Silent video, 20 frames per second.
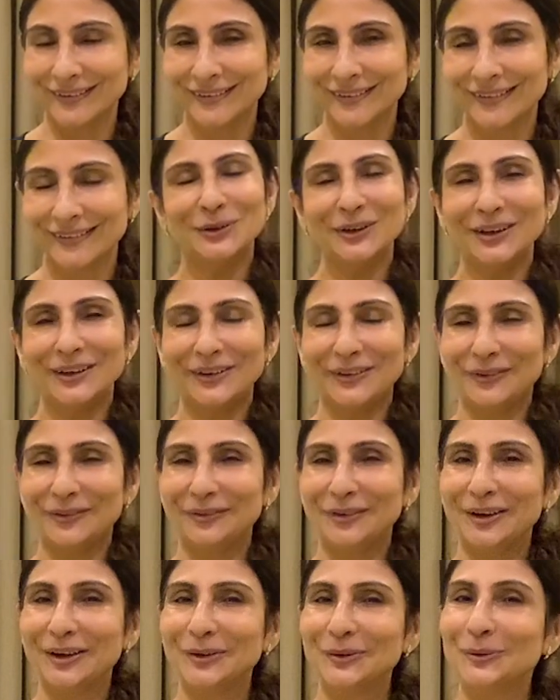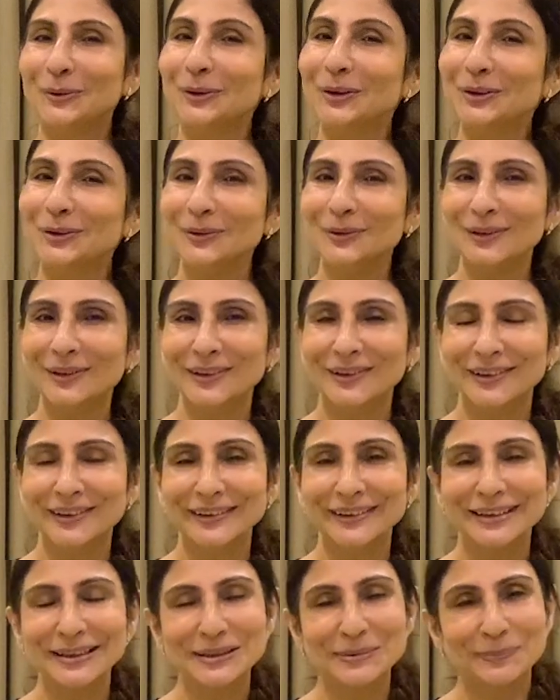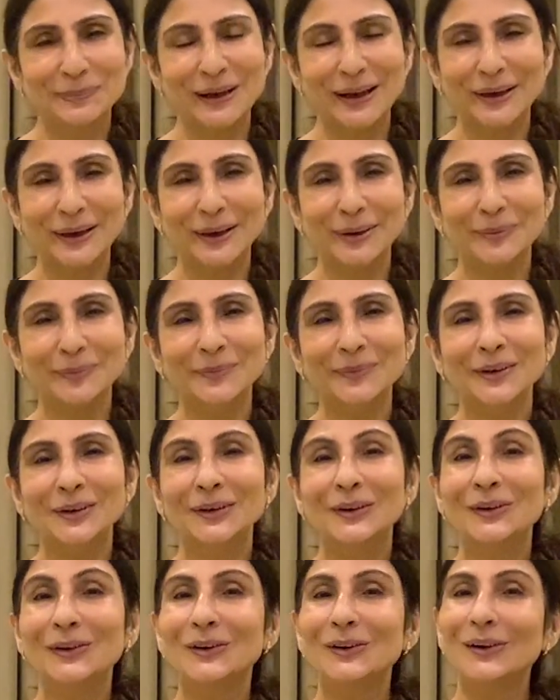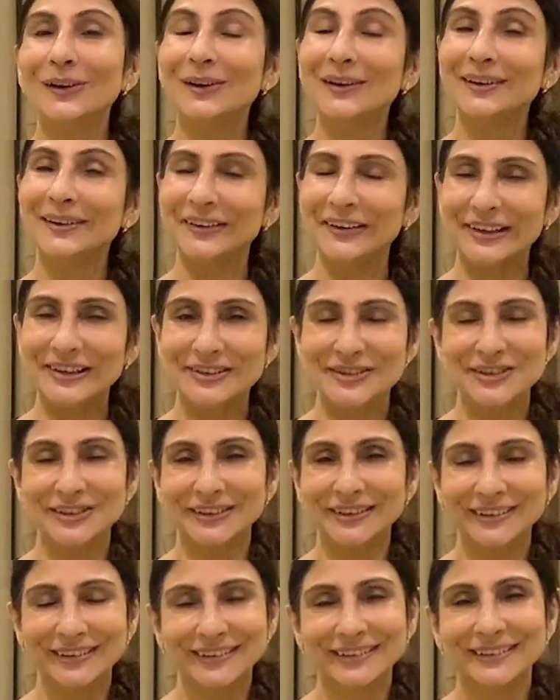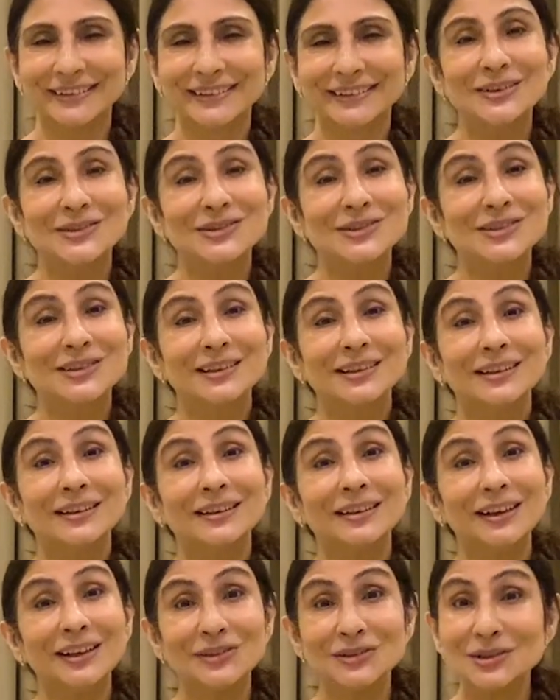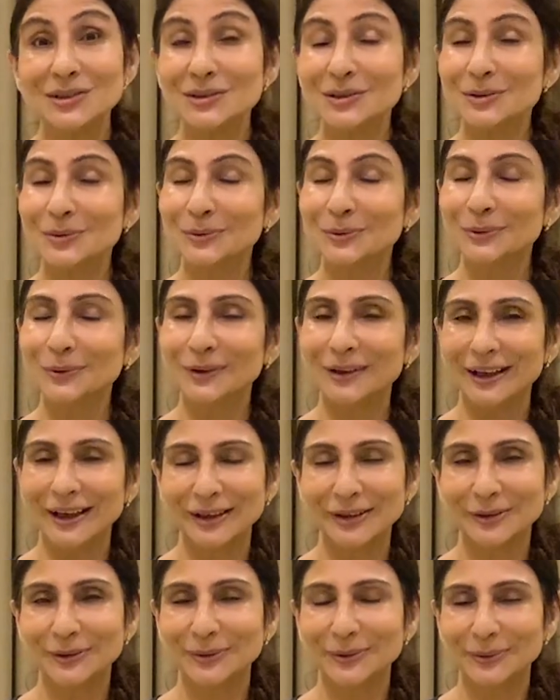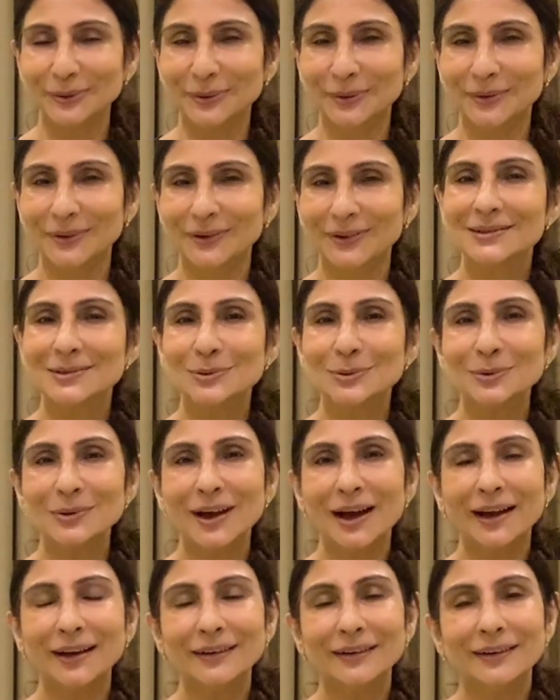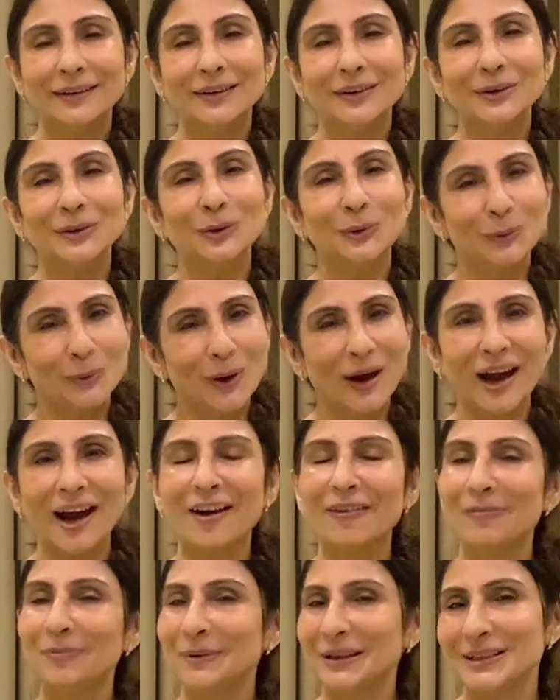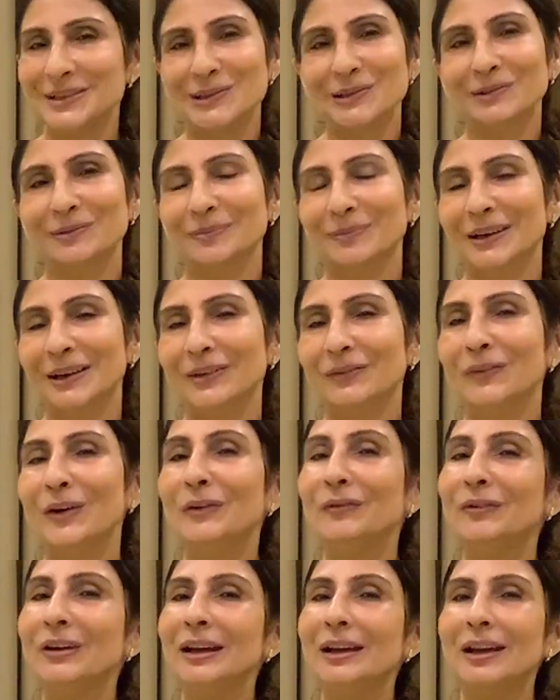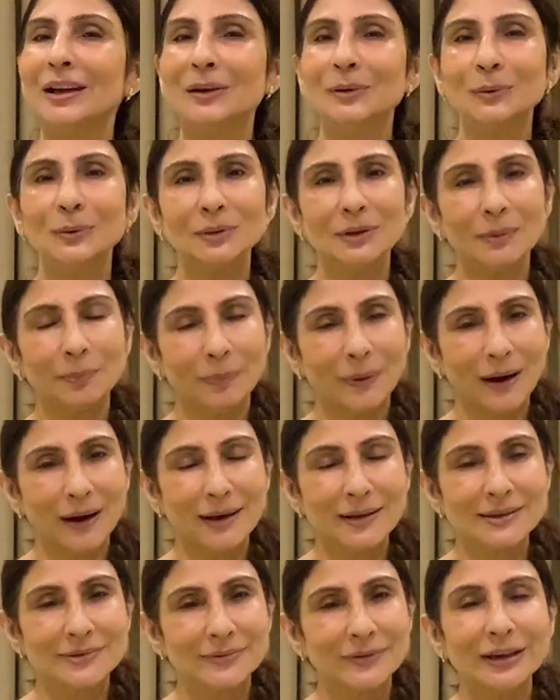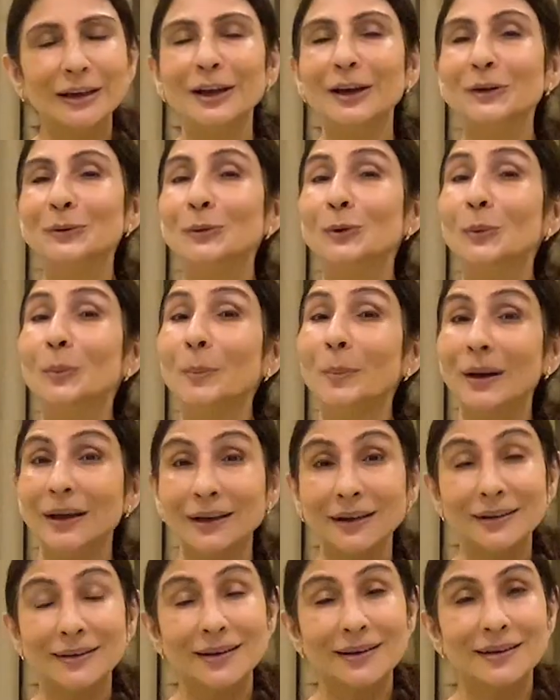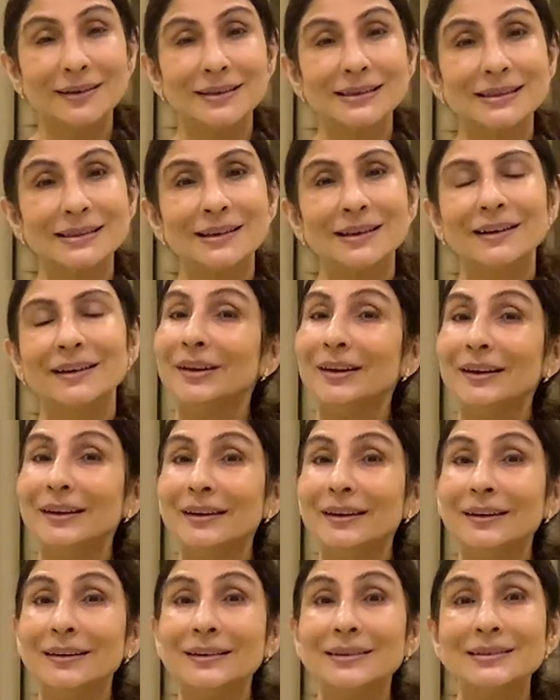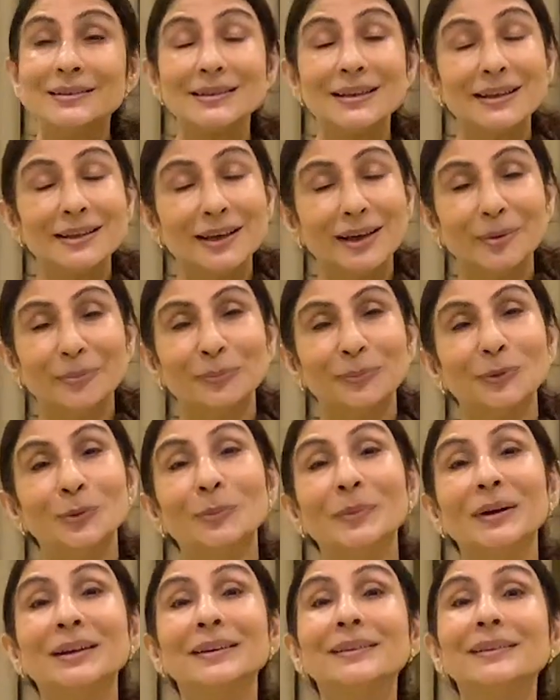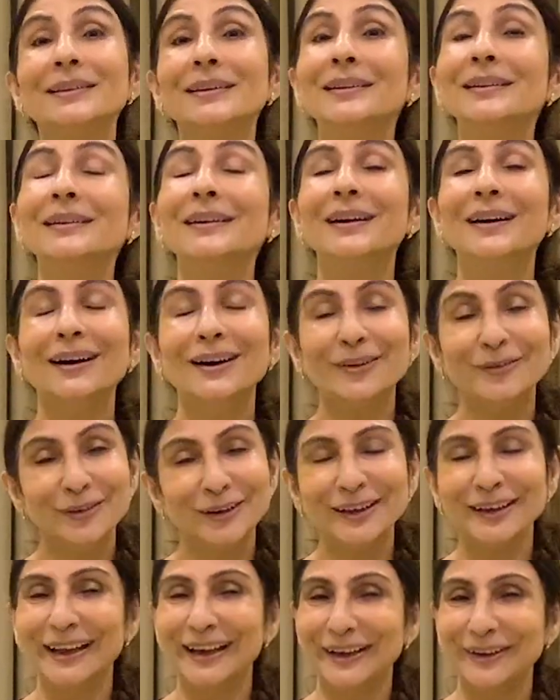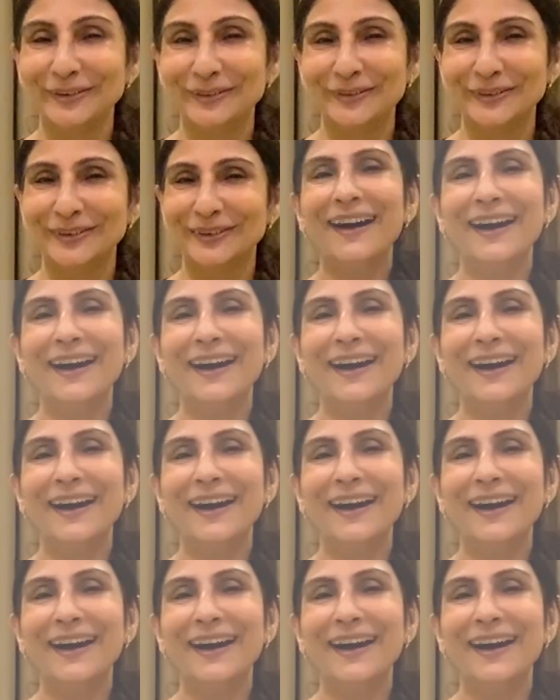Today, we are going to learn this pranayam called Rechaka, which teaches you to let go so that you have peace of mind. When we let go the past, we let go many things, we see the improvement in our life.